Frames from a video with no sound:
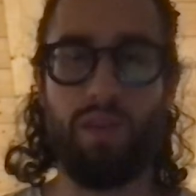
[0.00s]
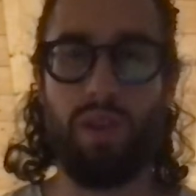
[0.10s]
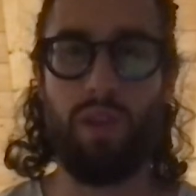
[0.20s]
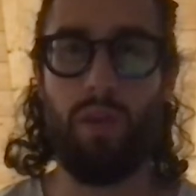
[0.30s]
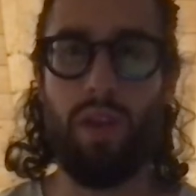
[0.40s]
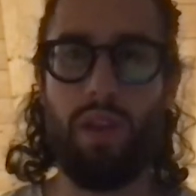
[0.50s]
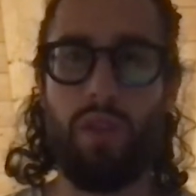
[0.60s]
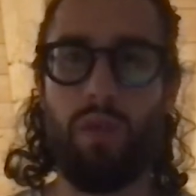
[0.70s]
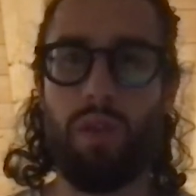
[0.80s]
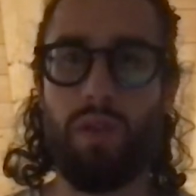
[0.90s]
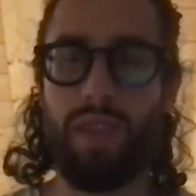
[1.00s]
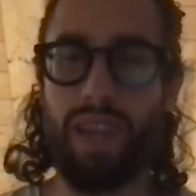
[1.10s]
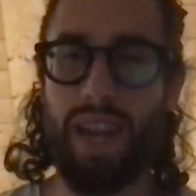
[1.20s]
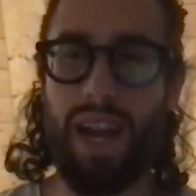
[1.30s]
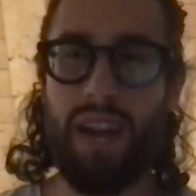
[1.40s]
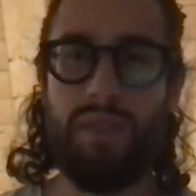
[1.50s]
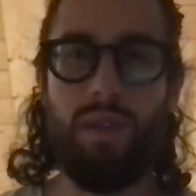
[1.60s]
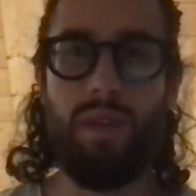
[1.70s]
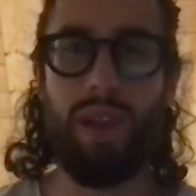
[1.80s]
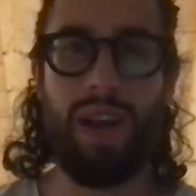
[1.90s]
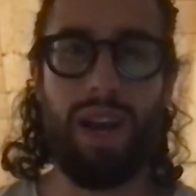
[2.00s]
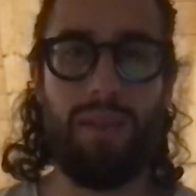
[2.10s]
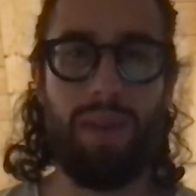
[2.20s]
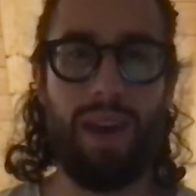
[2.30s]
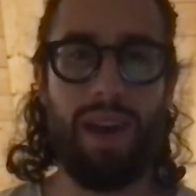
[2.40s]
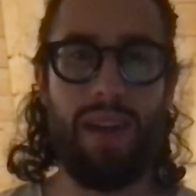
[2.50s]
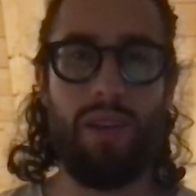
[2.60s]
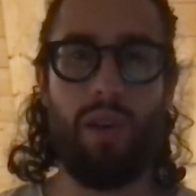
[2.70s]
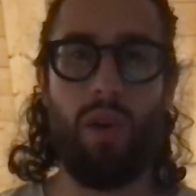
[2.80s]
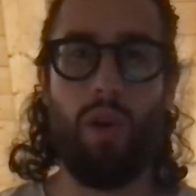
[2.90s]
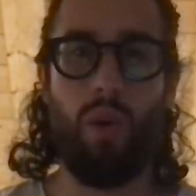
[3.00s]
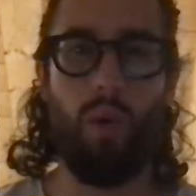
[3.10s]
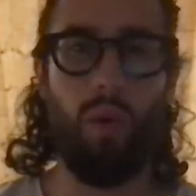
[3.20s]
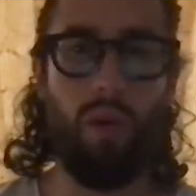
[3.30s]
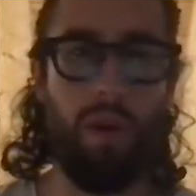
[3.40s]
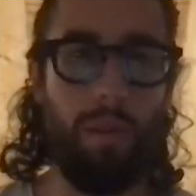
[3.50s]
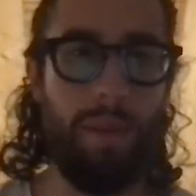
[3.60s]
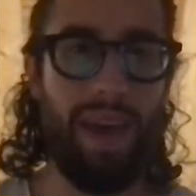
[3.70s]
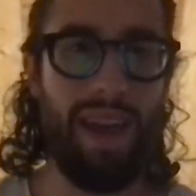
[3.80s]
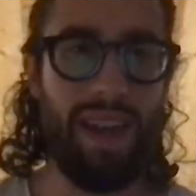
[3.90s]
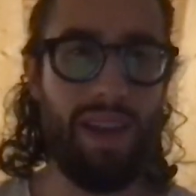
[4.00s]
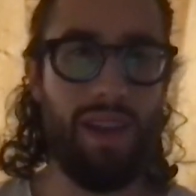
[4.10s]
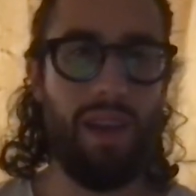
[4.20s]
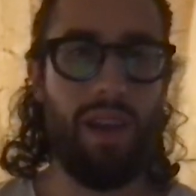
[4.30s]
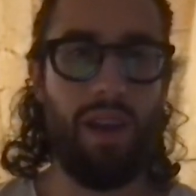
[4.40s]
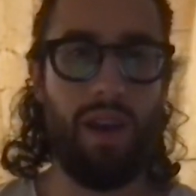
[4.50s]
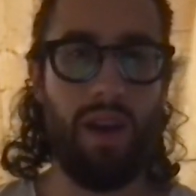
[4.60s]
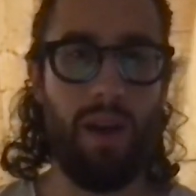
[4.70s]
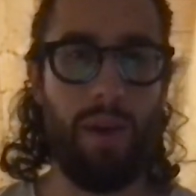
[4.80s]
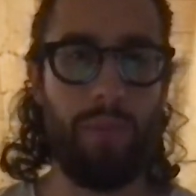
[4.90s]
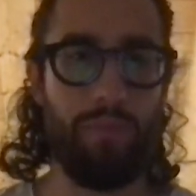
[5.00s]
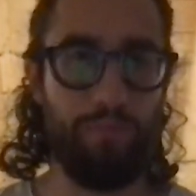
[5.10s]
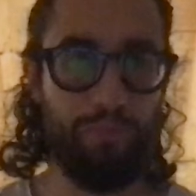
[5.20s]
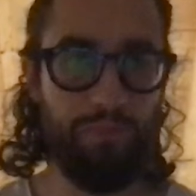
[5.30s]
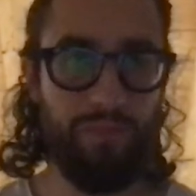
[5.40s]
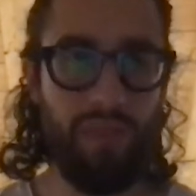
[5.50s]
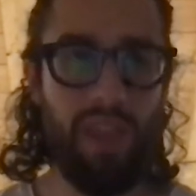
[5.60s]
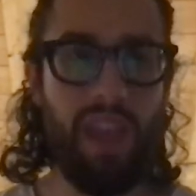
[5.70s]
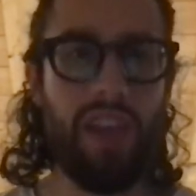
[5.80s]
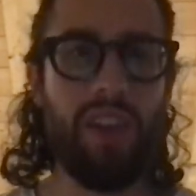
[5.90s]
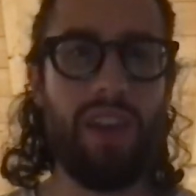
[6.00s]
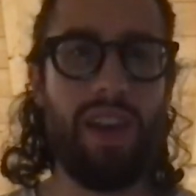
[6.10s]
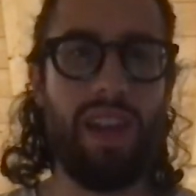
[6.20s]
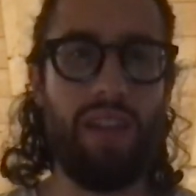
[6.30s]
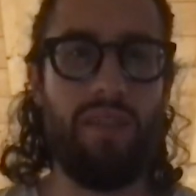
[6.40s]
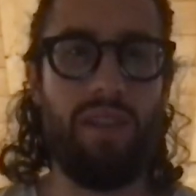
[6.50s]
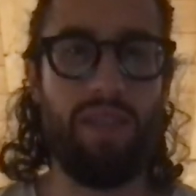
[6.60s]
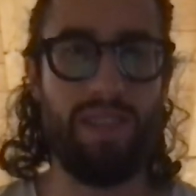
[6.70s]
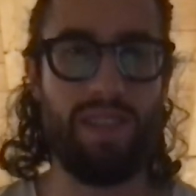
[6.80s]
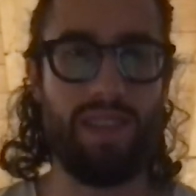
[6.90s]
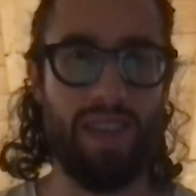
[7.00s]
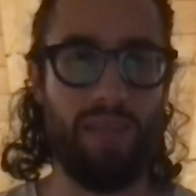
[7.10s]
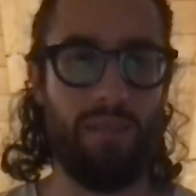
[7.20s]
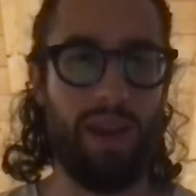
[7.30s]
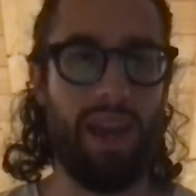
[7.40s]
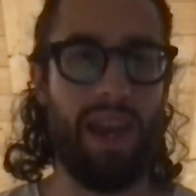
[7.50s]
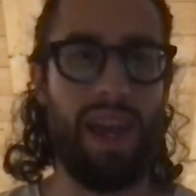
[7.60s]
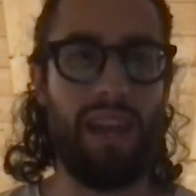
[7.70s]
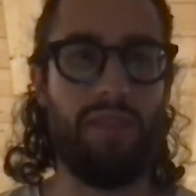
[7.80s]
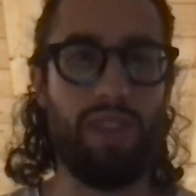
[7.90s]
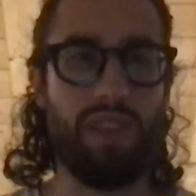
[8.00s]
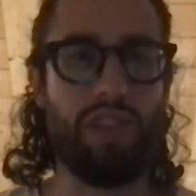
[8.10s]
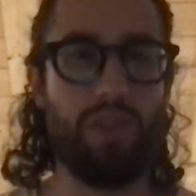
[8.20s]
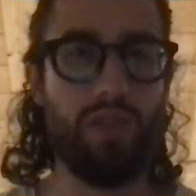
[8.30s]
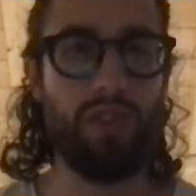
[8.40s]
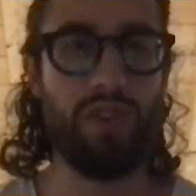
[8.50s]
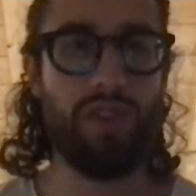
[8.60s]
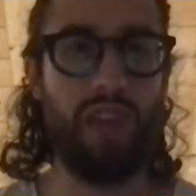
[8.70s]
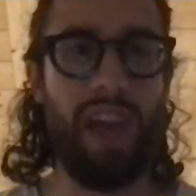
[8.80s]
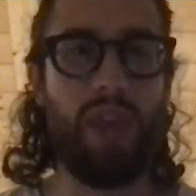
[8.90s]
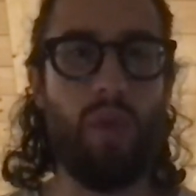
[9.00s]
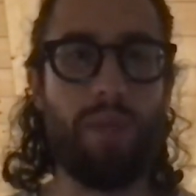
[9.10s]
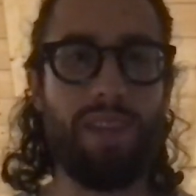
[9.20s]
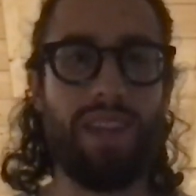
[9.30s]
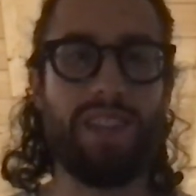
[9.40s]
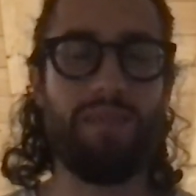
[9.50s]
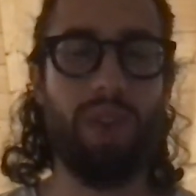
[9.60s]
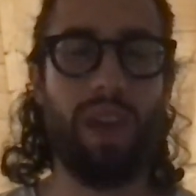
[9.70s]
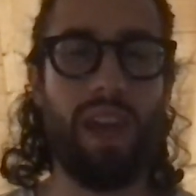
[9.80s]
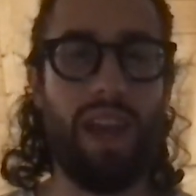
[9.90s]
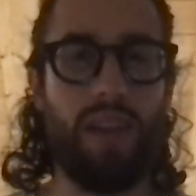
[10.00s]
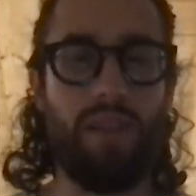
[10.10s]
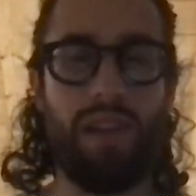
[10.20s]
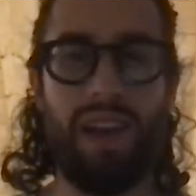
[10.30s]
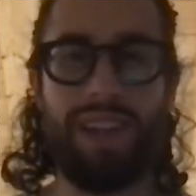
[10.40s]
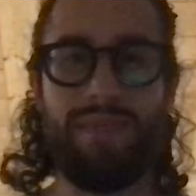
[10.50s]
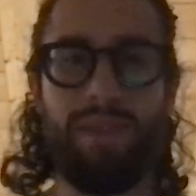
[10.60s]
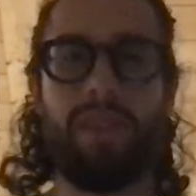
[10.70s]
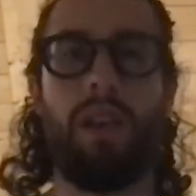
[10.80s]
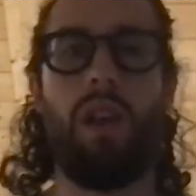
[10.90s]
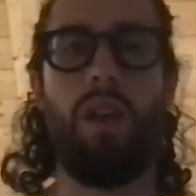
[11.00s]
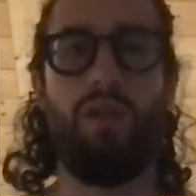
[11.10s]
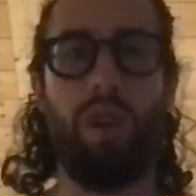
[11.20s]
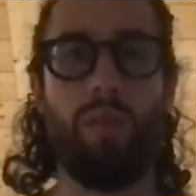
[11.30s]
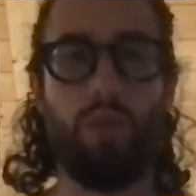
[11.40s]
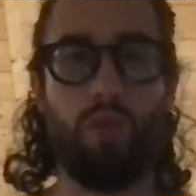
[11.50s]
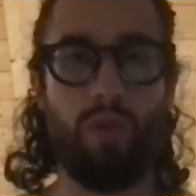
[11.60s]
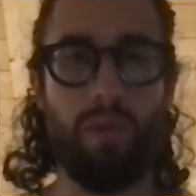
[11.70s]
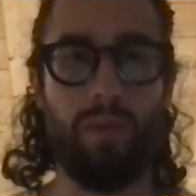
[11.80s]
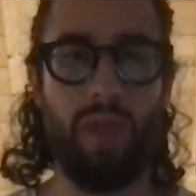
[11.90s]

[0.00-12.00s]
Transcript: whether you were using an iPhone, an iPad, or a Mac, and could identify visits again by any of these users to any website displaying an advertisement from Google.